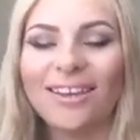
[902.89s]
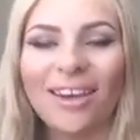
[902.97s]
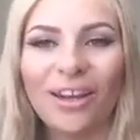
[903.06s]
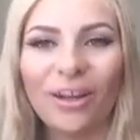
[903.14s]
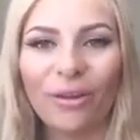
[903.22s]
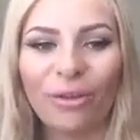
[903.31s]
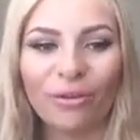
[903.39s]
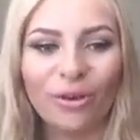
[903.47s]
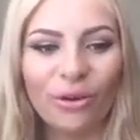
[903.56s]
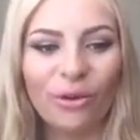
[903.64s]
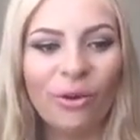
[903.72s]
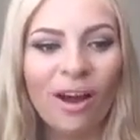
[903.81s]
getting
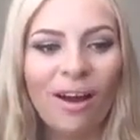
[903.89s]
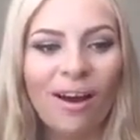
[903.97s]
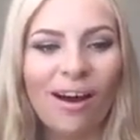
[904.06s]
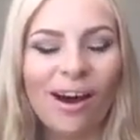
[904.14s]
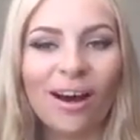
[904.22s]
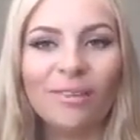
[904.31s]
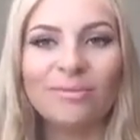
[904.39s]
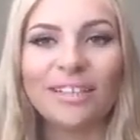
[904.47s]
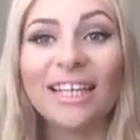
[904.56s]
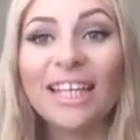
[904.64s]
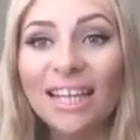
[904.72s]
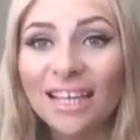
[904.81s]
through
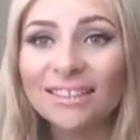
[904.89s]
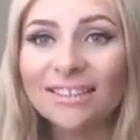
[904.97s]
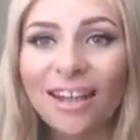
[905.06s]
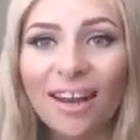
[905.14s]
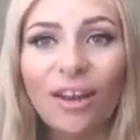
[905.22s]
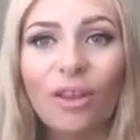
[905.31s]
the heat, getting